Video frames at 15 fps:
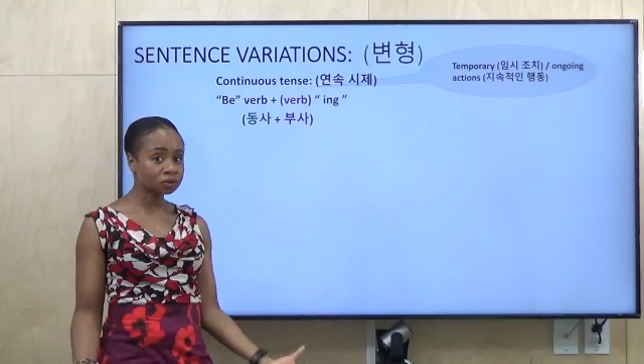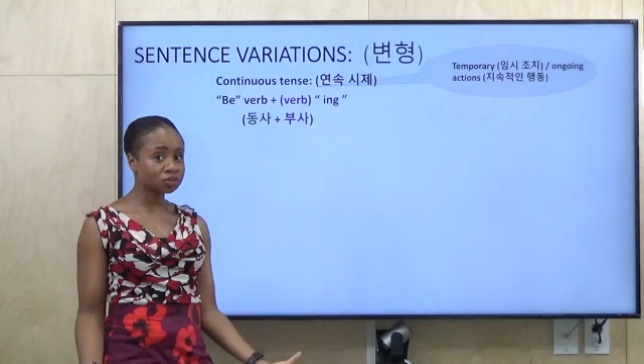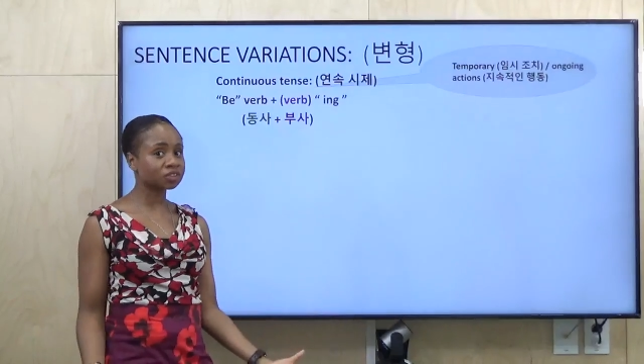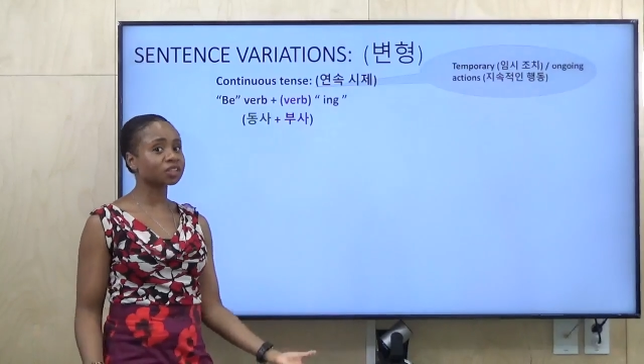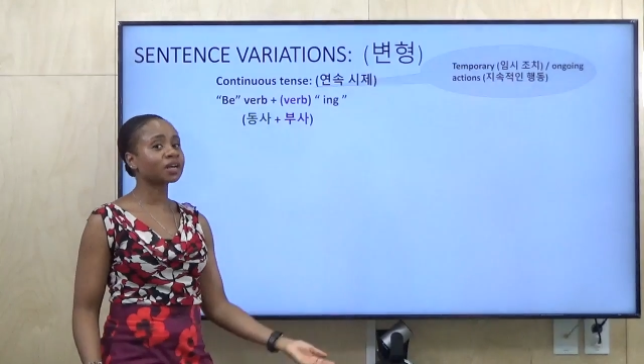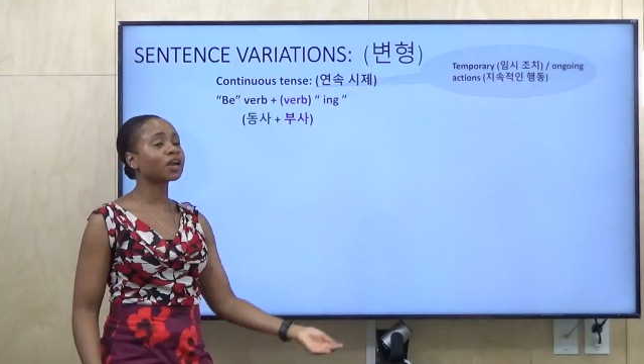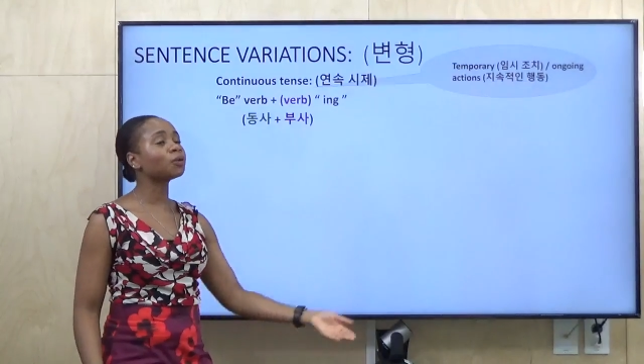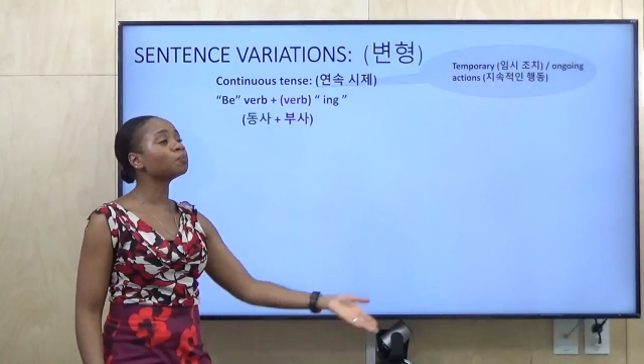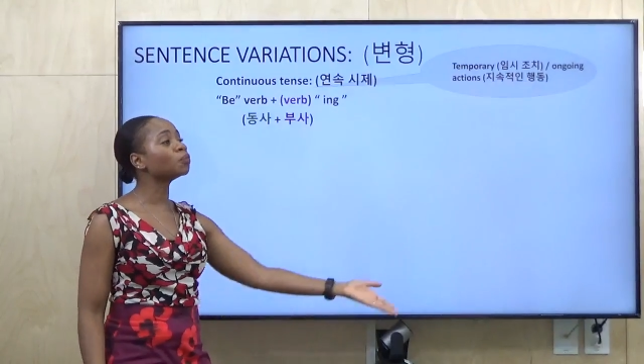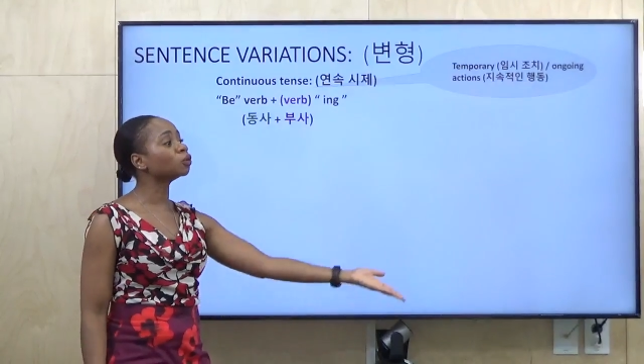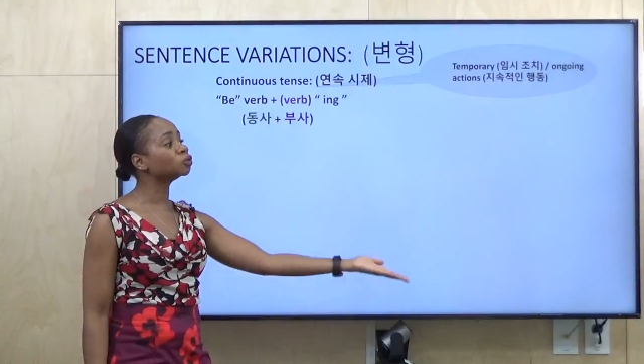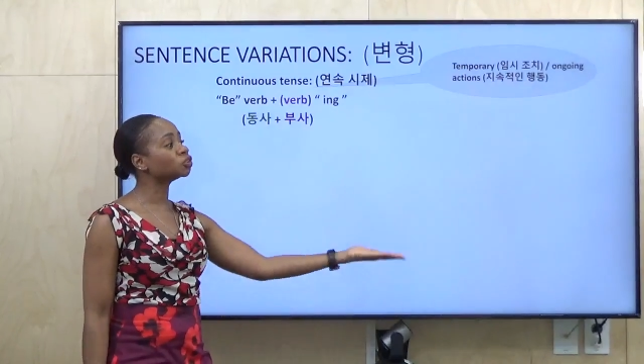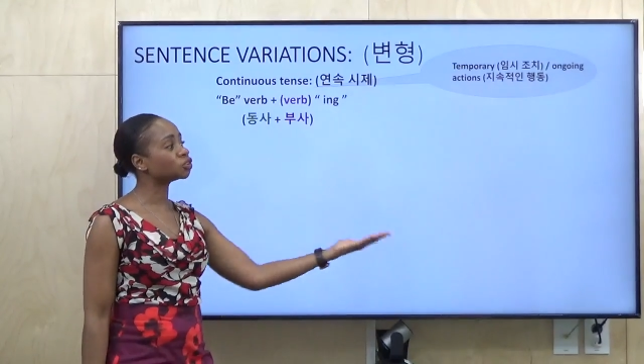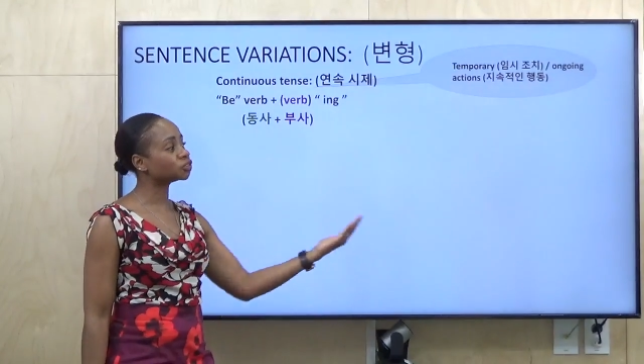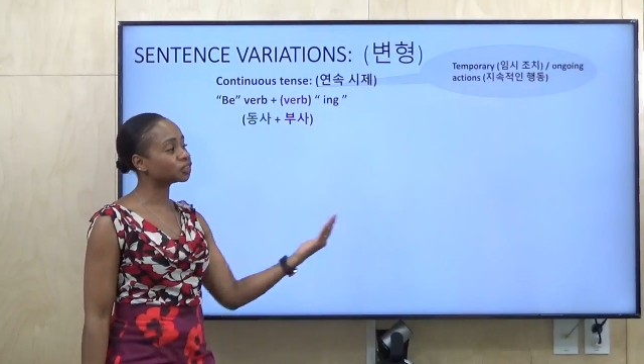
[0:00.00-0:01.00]
Today,
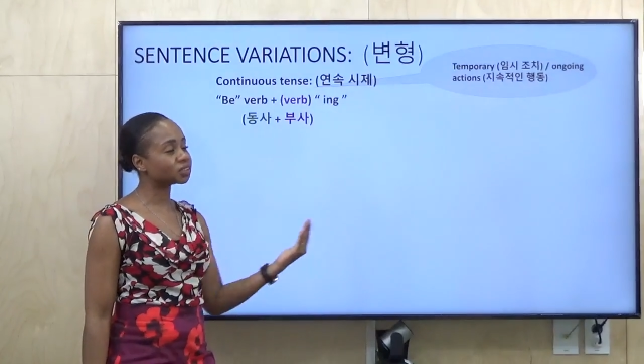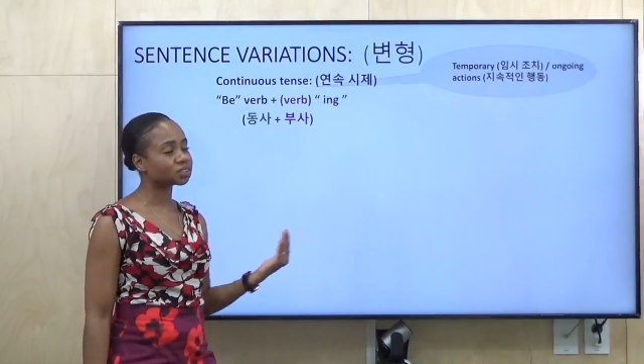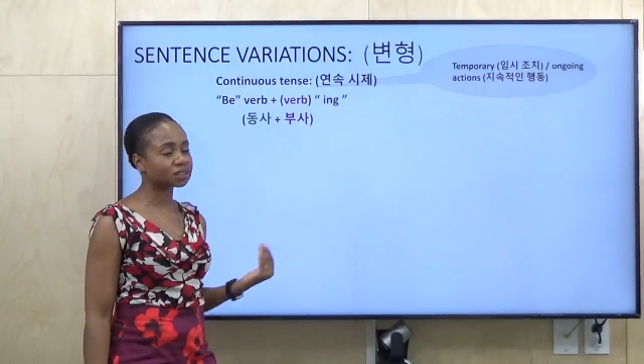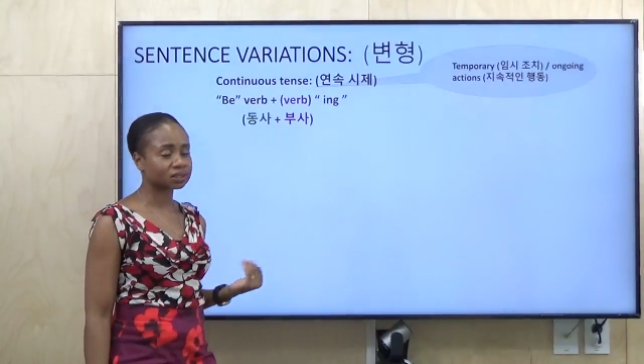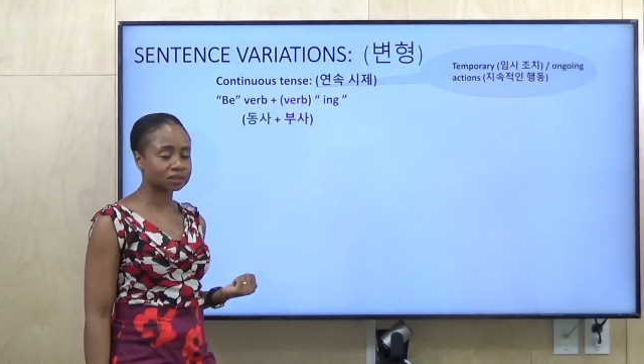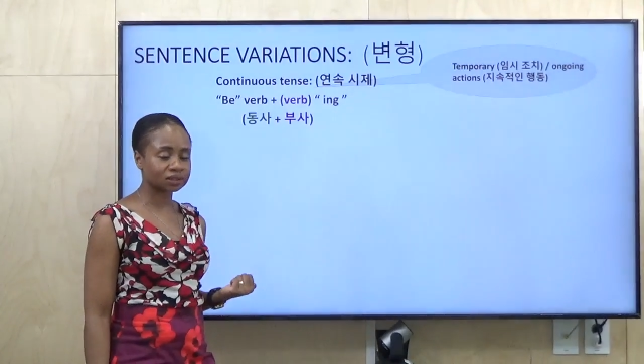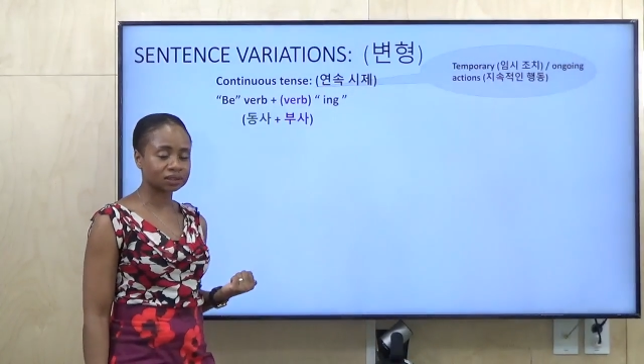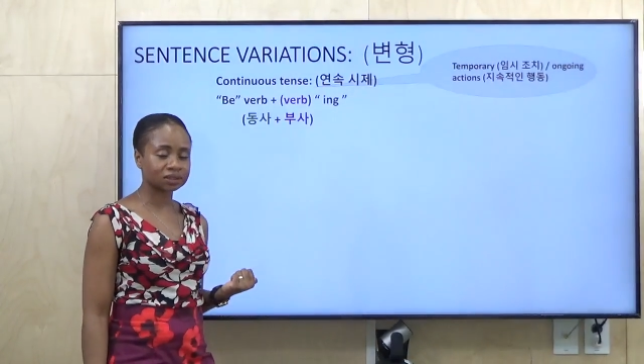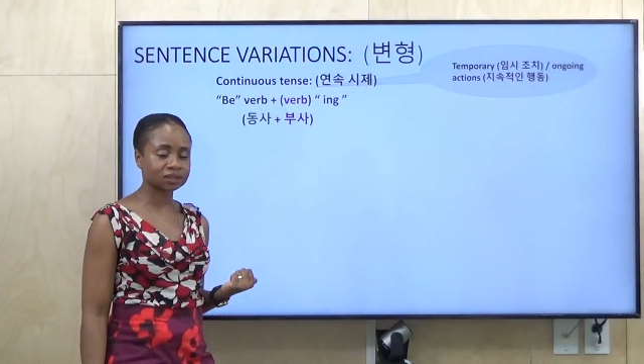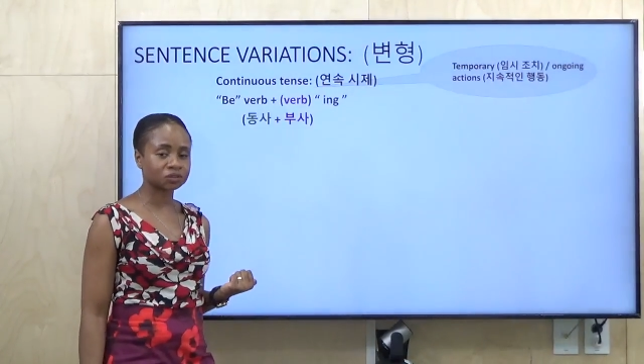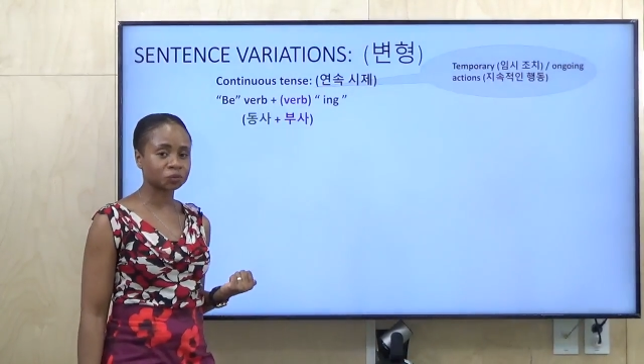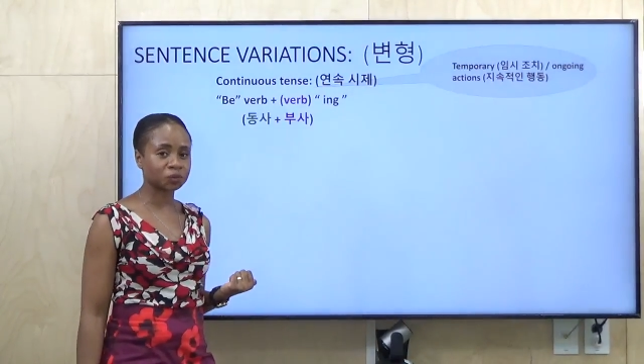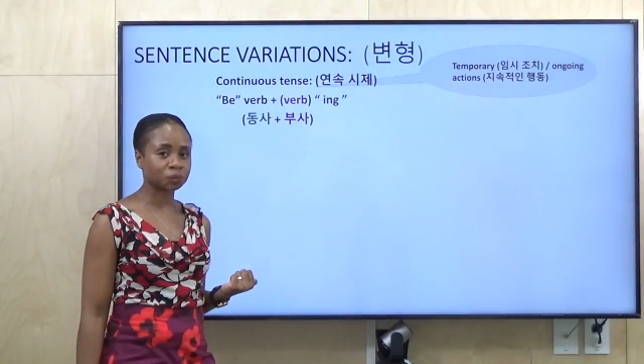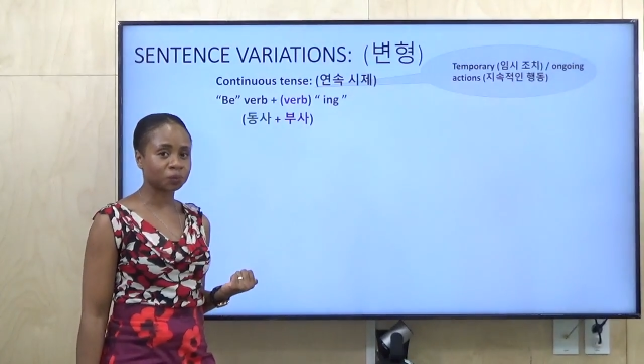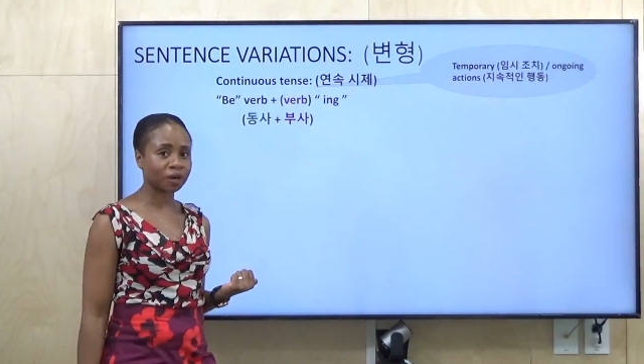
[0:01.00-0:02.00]
most of the sentences we